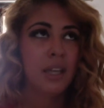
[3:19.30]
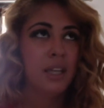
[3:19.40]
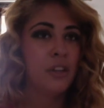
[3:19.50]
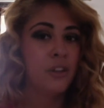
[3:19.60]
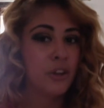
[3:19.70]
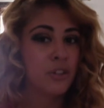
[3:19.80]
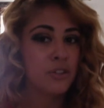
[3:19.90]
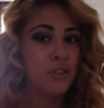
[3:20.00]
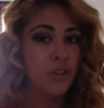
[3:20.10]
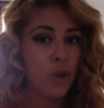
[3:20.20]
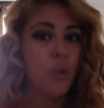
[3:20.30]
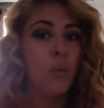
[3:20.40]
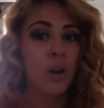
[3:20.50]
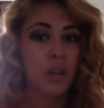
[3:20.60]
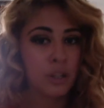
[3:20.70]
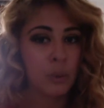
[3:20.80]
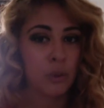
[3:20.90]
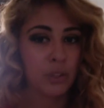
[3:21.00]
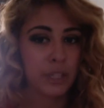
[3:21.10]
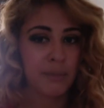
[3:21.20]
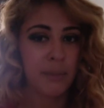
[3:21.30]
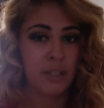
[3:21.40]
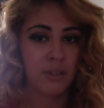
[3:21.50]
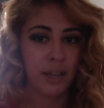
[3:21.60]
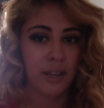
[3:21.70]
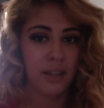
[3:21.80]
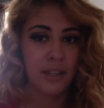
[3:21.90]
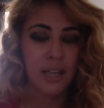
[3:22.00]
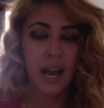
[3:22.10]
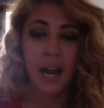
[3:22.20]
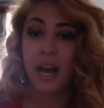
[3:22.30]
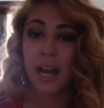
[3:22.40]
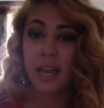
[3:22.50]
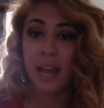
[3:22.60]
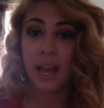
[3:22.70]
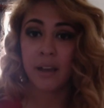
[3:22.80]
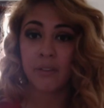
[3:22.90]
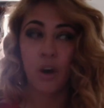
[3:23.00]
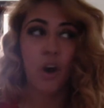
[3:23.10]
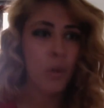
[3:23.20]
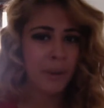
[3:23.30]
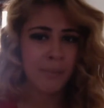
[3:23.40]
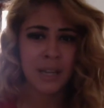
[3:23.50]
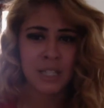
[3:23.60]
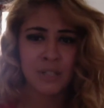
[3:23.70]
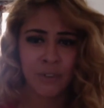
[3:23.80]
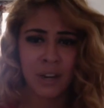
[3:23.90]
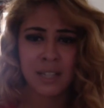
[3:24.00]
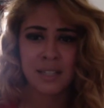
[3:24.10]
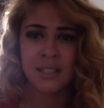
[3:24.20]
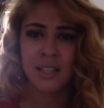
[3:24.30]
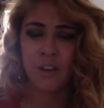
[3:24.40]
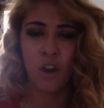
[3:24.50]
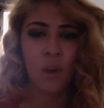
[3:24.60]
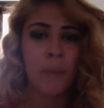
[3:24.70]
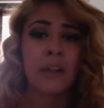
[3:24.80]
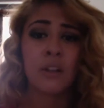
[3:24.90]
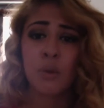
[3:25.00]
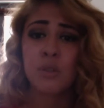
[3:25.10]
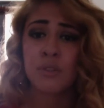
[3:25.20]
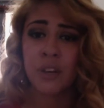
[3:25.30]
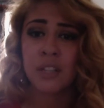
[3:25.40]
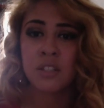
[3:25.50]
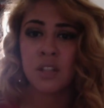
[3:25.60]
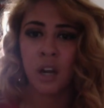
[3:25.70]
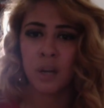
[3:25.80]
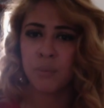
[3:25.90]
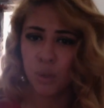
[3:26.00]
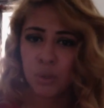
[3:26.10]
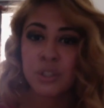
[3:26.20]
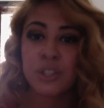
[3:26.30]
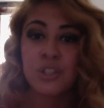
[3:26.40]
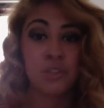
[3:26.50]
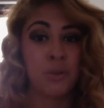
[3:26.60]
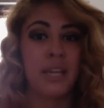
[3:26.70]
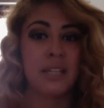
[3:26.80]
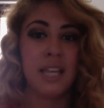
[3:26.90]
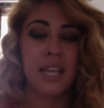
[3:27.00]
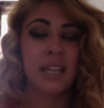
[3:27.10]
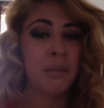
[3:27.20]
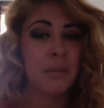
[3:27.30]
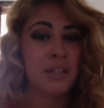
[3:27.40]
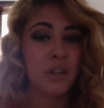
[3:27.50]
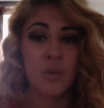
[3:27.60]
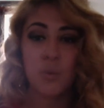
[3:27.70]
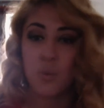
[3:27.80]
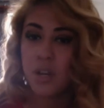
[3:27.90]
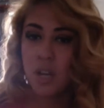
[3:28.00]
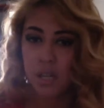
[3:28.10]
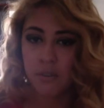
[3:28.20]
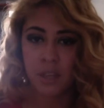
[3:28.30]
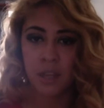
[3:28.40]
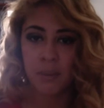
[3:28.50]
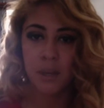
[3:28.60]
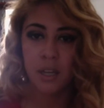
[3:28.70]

There's no one in the world that can make you gay. I have all my best friends and all my close friends are mostly straight, and let me tell you, none of them